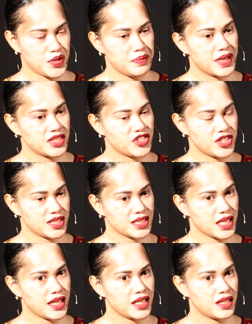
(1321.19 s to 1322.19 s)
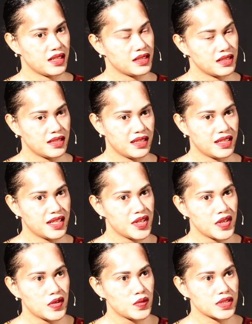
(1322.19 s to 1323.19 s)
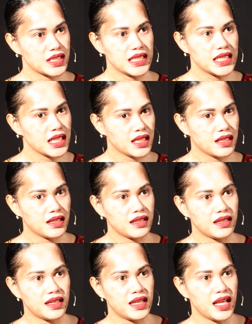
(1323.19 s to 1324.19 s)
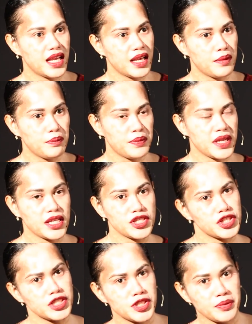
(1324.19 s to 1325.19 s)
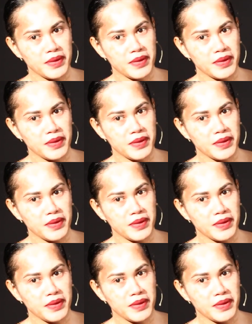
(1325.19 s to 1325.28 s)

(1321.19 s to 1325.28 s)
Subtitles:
3 months just kind of was a little pinch into